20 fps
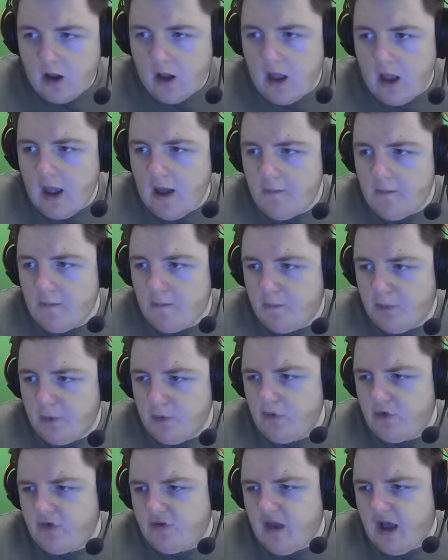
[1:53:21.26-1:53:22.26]

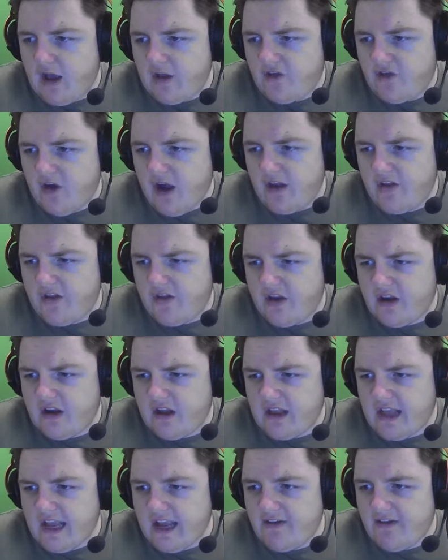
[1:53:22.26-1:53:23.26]
Bunu Sarr tries to
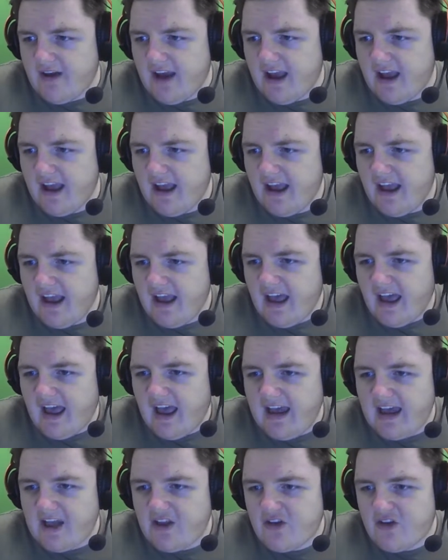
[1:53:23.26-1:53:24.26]
clear it,
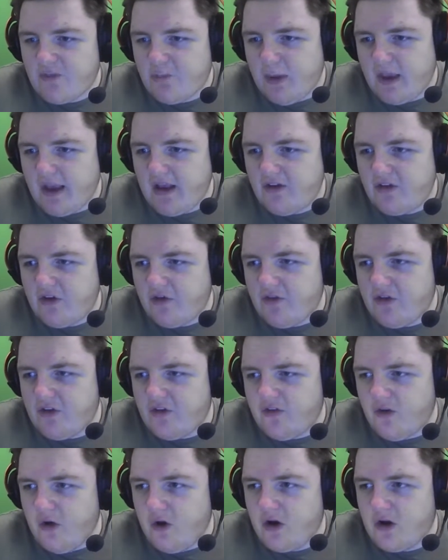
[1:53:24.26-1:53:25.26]
and it just pings off
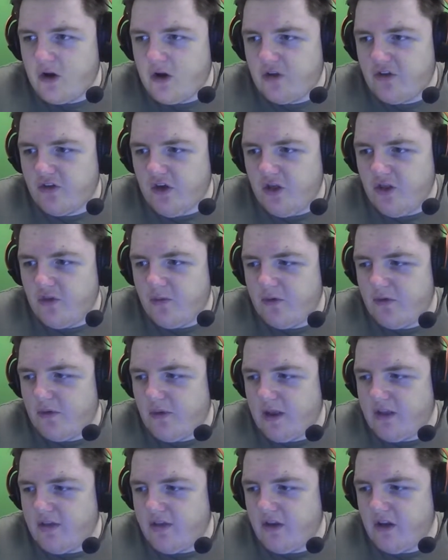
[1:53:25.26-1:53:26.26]
his foot and goes all the
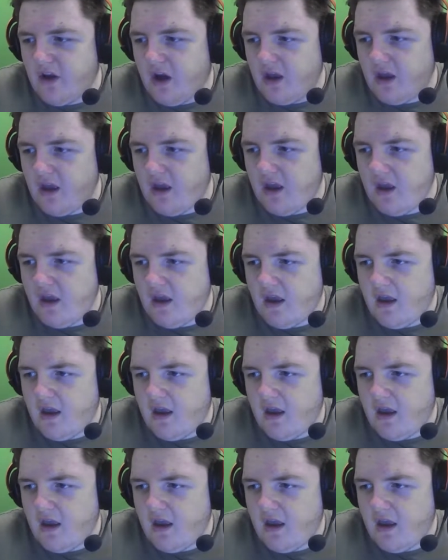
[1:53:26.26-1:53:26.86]
way to Neuer.